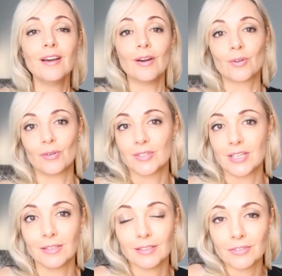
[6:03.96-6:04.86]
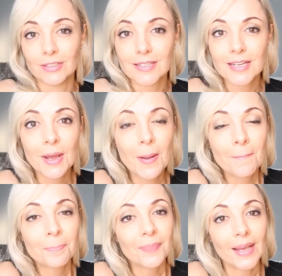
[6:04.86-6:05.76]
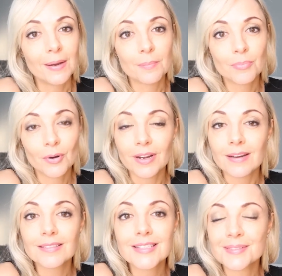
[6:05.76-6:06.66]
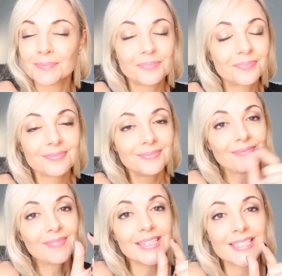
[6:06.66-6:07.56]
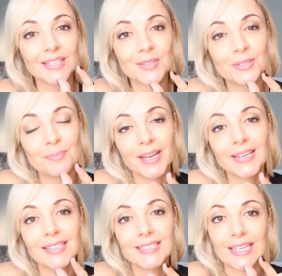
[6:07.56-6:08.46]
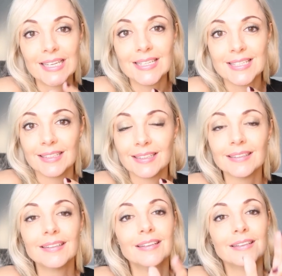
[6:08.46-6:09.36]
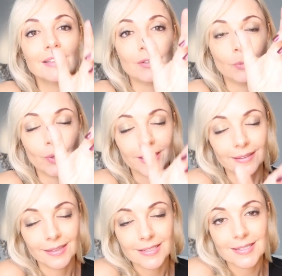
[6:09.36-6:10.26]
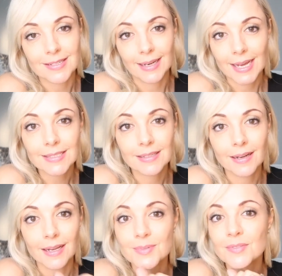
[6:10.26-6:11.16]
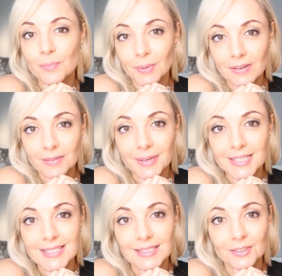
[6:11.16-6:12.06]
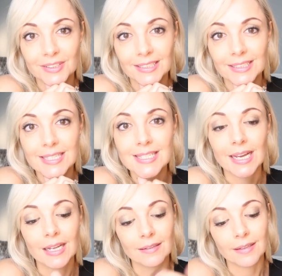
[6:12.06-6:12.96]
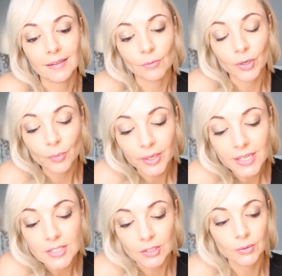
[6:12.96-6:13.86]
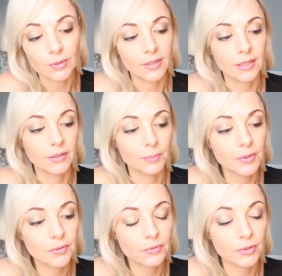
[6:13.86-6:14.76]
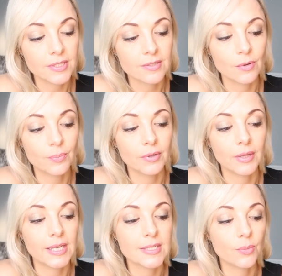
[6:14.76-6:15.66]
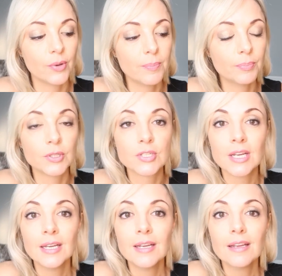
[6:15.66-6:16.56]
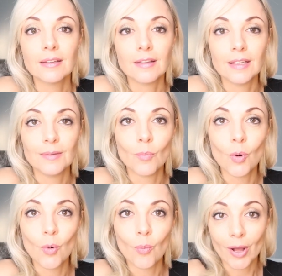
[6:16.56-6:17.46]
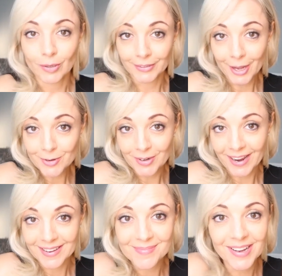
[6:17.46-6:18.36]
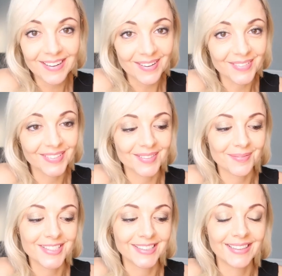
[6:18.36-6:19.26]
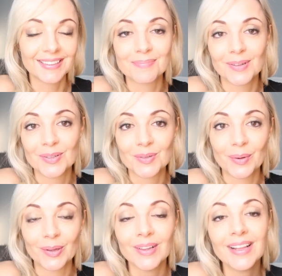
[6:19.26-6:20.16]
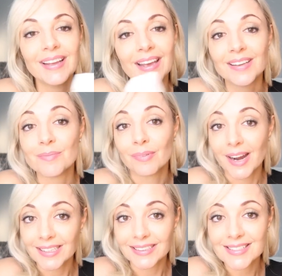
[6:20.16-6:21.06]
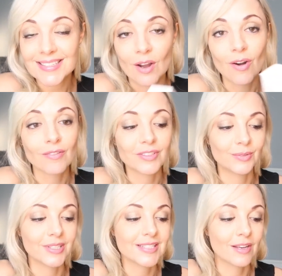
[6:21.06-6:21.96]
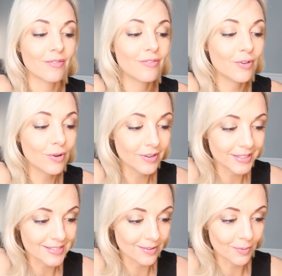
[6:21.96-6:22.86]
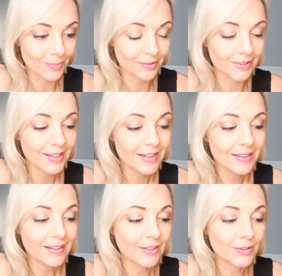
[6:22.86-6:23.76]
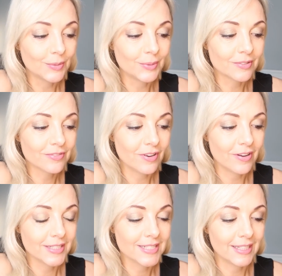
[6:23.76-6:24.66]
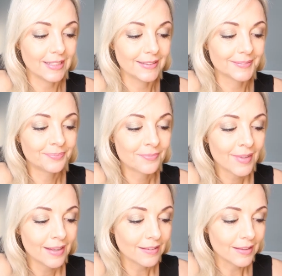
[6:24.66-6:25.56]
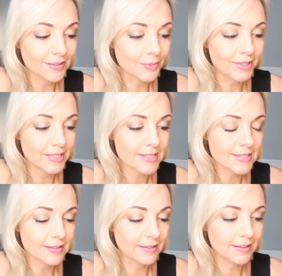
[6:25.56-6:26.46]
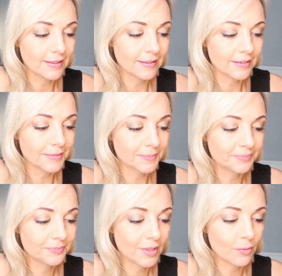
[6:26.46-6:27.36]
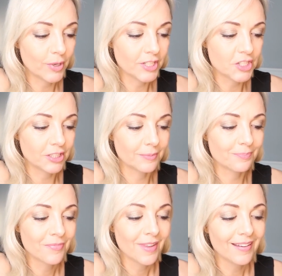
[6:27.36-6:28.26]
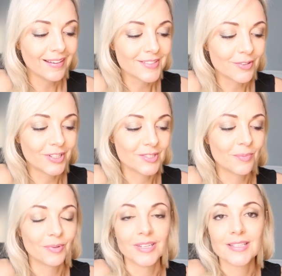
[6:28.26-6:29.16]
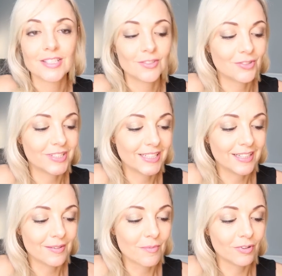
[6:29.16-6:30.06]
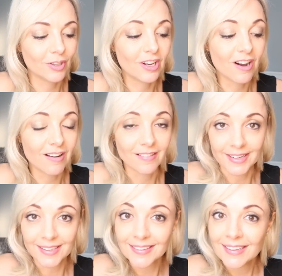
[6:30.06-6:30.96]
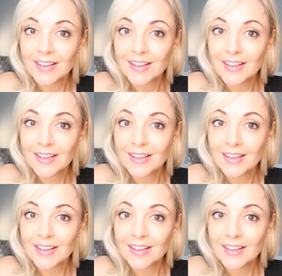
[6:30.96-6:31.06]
across our different products. So to make that easier, we can list Latin names for plant-based ingredients, and then what we do on Glow in a Bottle, for example, is we put the more well-known name of that particular plant oil in brackets afterwards. So for example, you would find here that with the wheat germ, for example, it's Triticum vulgare,